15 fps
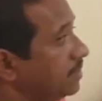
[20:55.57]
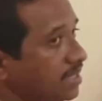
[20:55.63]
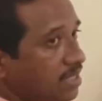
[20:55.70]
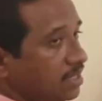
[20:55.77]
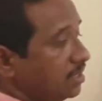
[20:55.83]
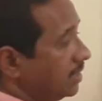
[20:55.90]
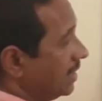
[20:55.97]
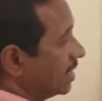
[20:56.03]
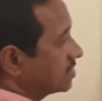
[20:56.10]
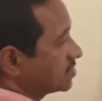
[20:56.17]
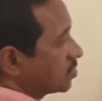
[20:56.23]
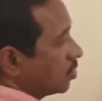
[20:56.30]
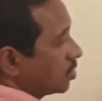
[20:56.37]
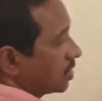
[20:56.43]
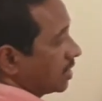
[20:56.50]
B,
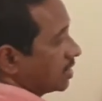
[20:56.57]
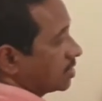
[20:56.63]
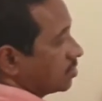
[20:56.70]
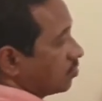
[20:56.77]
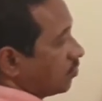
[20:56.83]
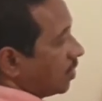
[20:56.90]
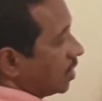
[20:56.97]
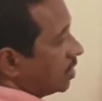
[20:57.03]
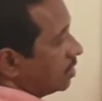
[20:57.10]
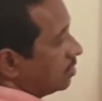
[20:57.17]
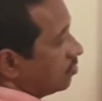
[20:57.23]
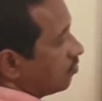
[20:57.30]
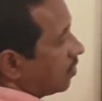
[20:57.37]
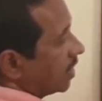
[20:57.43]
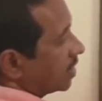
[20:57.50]
x coordinate
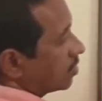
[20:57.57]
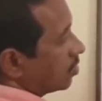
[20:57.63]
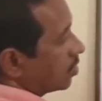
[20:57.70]
1, y